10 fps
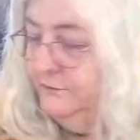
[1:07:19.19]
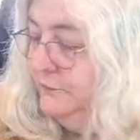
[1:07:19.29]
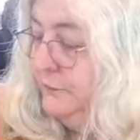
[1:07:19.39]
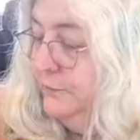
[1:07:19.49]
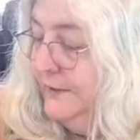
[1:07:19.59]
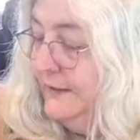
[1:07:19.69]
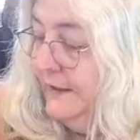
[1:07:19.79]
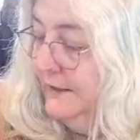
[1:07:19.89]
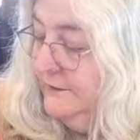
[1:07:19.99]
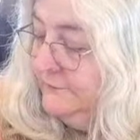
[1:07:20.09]
doing
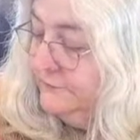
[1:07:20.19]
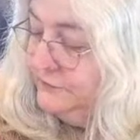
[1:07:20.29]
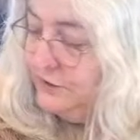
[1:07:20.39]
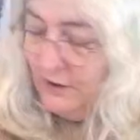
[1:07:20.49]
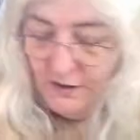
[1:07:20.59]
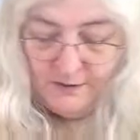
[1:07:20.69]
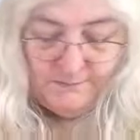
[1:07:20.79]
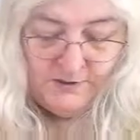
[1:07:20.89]
its job,